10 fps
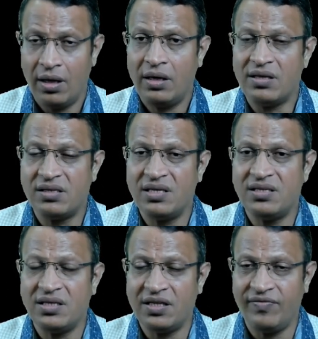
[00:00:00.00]
the
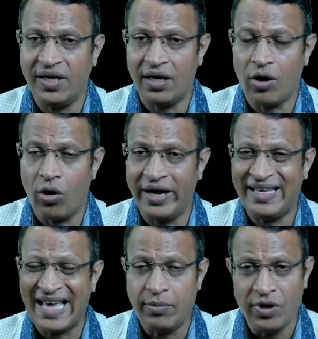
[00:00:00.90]
CCTV recording
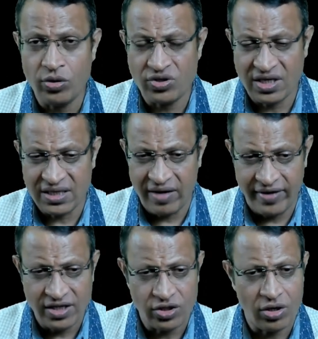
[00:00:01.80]
can be used as an
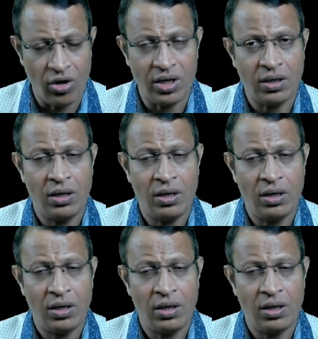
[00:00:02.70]
evidence or not,